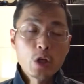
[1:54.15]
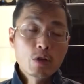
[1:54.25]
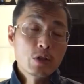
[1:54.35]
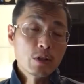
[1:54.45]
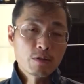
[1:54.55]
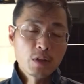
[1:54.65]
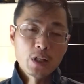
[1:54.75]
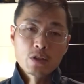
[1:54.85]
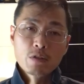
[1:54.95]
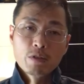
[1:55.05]
huge
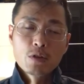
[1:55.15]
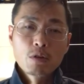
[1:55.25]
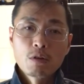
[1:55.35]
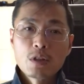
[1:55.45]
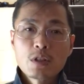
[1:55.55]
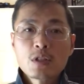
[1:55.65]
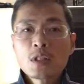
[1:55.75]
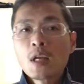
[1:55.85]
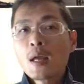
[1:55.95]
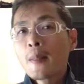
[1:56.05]
influx of the
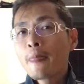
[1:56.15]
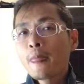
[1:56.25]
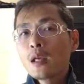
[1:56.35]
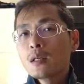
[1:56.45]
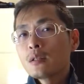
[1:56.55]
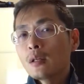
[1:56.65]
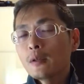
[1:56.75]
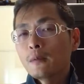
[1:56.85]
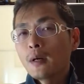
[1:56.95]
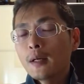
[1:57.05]
tourists.
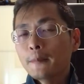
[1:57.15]
So